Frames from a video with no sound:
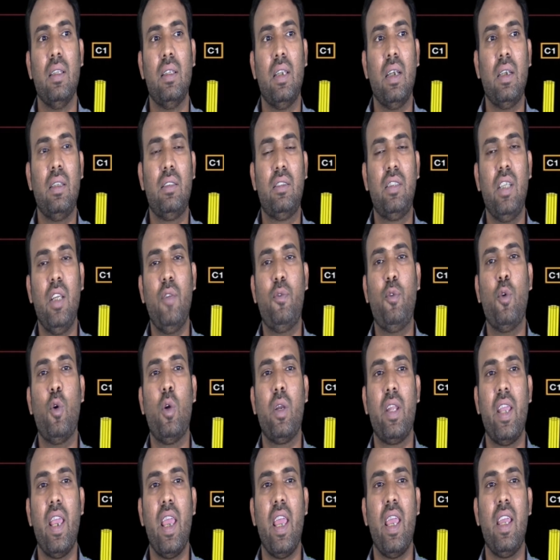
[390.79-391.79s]
That
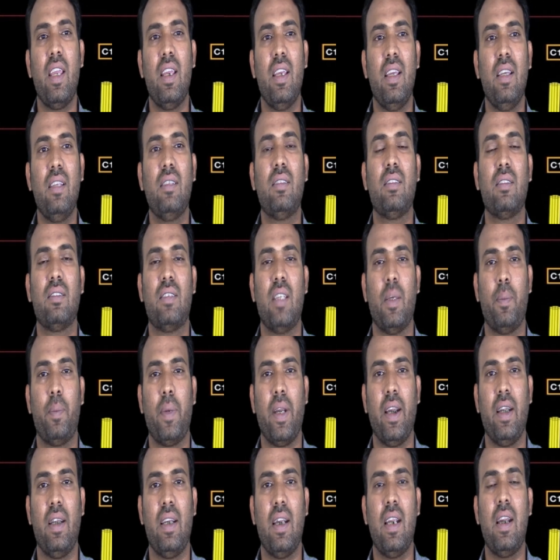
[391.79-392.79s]
C4A is
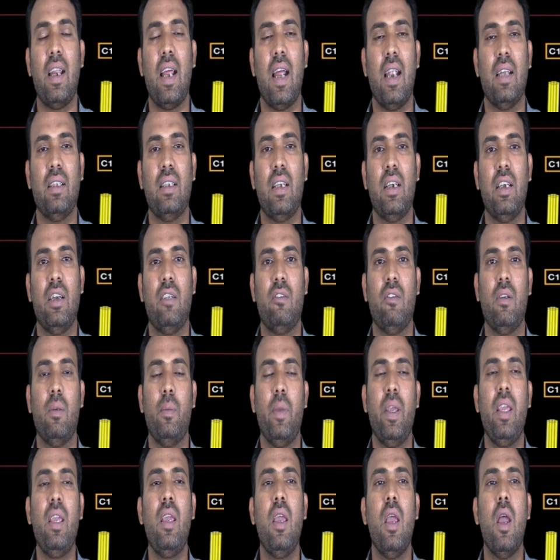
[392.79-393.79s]
separated and then it
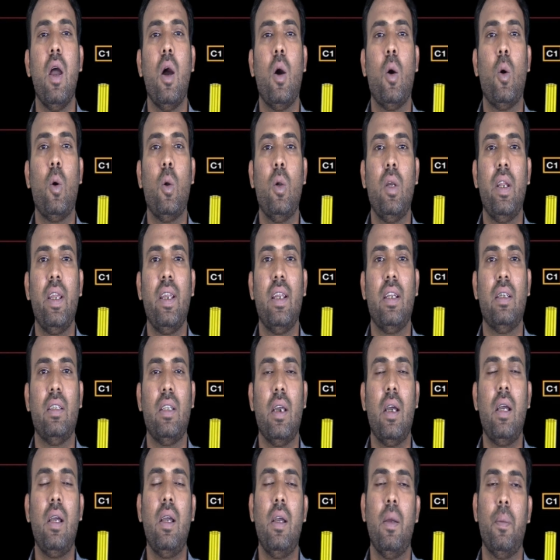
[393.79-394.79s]
will be holding in
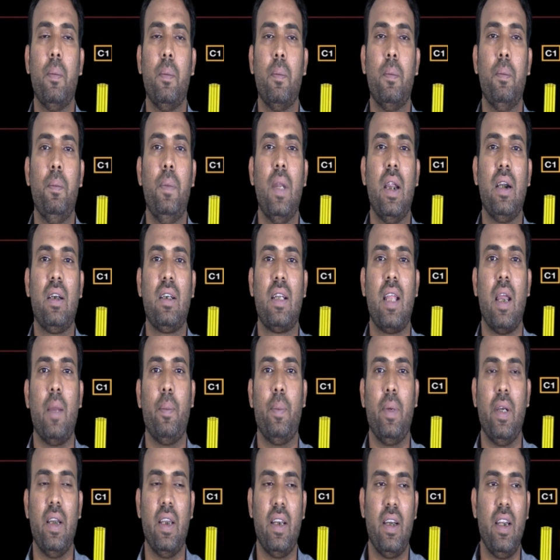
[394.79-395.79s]
the blood
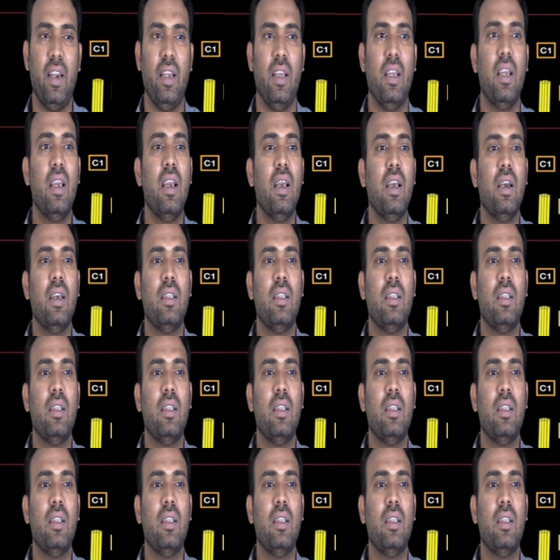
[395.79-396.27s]
capillary.